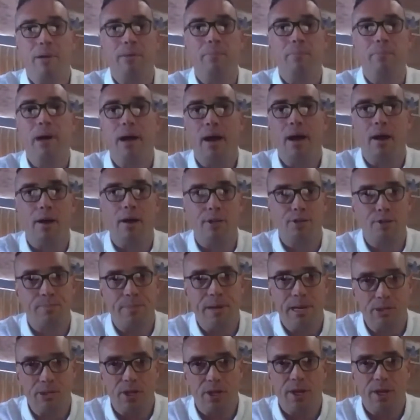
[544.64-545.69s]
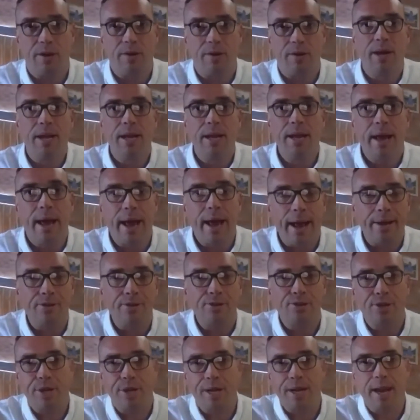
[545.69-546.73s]
apart, especially on
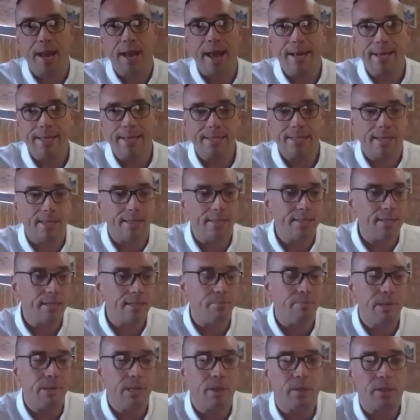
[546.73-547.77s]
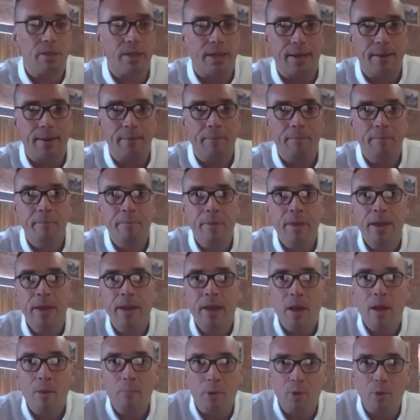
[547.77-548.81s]
entry and exit to the building.
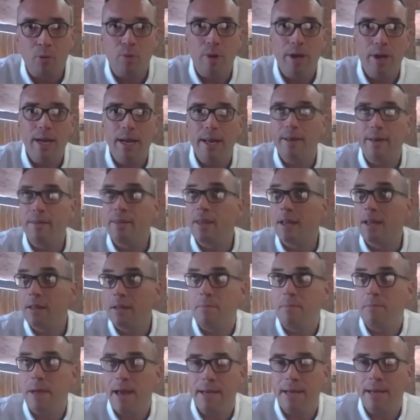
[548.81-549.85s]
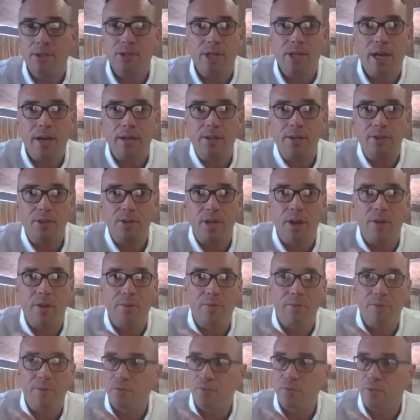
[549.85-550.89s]
But really, I think the main challenge, Sarah,
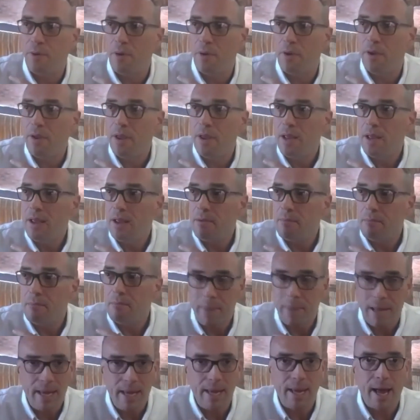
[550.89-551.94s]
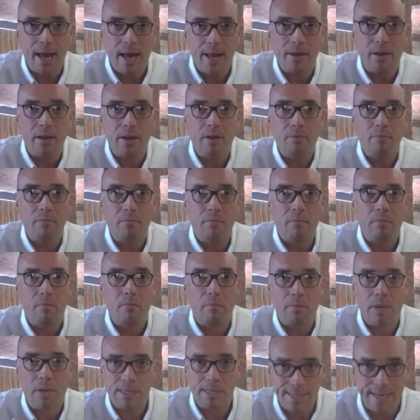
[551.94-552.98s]
was for me and
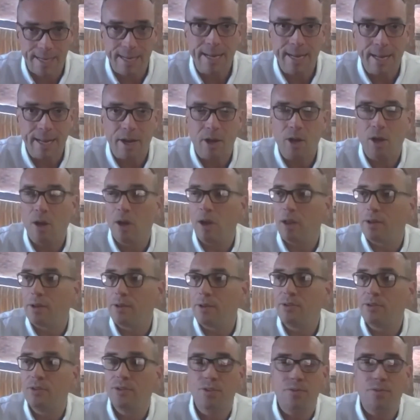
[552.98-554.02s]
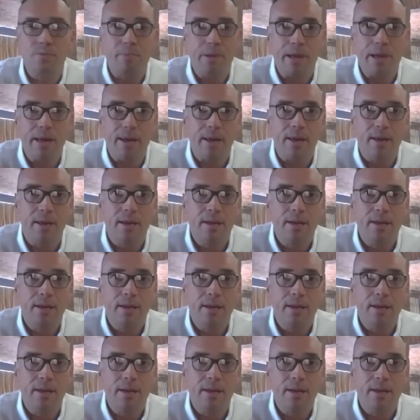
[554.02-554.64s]
my senior colleagues to be